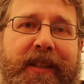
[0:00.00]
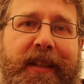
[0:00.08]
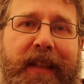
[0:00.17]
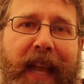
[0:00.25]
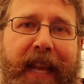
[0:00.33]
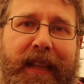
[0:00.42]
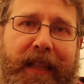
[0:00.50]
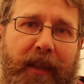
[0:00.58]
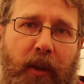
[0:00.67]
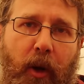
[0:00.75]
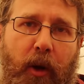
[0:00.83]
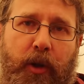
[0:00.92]
is slightly
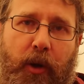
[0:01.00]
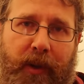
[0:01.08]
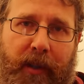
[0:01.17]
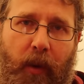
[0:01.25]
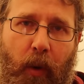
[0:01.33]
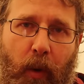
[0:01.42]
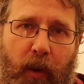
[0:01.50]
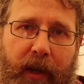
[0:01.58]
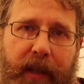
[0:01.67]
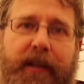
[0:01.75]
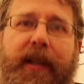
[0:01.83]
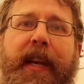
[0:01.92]
larger than the
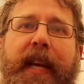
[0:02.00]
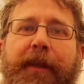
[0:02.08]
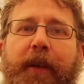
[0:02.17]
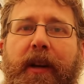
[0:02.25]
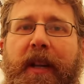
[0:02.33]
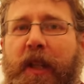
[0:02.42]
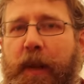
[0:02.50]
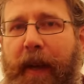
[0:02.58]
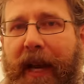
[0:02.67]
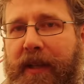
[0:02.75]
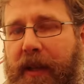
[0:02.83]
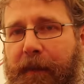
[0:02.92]
Hornet. If you're into
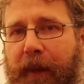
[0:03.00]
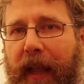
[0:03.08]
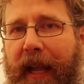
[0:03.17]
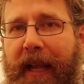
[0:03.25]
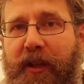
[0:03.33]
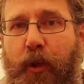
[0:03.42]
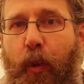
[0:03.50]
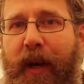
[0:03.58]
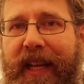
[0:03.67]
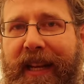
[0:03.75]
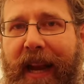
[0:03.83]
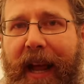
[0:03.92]
specs, the Freelite has
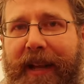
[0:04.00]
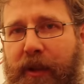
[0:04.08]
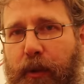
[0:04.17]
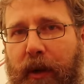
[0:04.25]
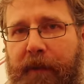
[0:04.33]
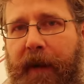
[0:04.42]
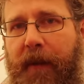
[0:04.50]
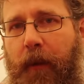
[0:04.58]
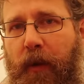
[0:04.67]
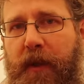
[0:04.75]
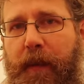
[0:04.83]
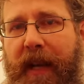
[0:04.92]
29 square feet of
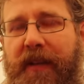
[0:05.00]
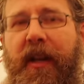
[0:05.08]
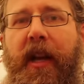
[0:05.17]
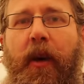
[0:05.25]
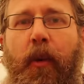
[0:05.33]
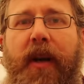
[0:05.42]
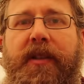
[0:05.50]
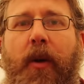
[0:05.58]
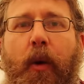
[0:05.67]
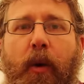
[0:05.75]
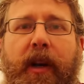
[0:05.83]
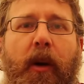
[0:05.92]
floor space, whereas the
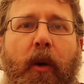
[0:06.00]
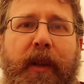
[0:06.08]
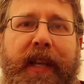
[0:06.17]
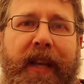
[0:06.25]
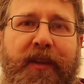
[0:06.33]
Hornet only